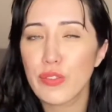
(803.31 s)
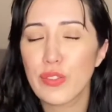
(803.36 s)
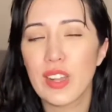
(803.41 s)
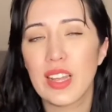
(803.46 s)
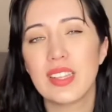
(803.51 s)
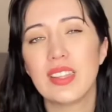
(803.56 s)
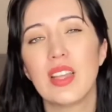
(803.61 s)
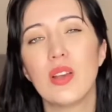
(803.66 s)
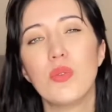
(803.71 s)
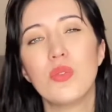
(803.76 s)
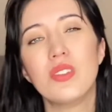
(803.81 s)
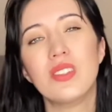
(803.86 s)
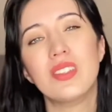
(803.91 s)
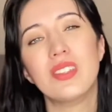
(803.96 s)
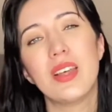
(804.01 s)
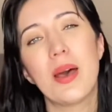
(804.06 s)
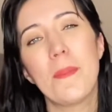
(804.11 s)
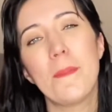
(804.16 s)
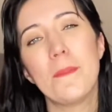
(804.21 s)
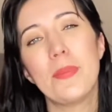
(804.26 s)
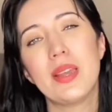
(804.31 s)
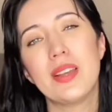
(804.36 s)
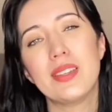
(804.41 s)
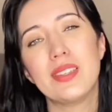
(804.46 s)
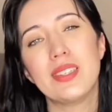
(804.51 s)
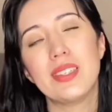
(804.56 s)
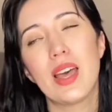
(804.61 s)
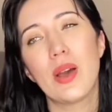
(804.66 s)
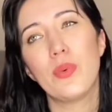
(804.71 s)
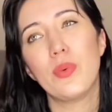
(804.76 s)
Like there was some bits
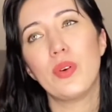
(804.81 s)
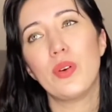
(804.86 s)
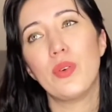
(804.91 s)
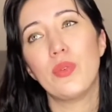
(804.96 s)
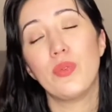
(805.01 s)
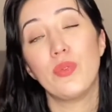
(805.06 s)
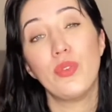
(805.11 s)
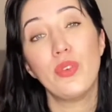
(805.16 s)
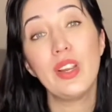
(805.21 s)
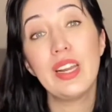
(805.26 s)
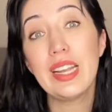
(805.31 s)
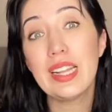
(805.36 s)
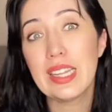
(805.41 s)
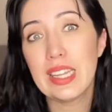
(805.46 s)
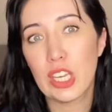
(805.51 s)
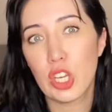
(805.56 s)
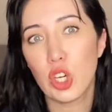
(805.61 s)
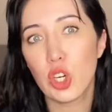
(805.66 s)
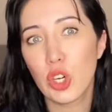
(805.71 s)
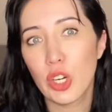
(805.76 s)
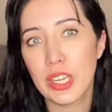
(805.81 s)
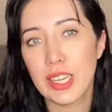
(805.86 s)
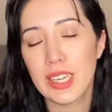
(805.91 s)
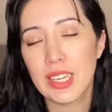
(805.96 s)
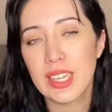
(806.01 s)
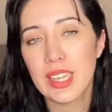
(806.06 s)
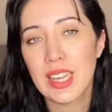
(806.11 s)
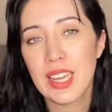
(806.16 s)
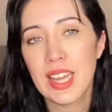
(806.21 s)
that were really good,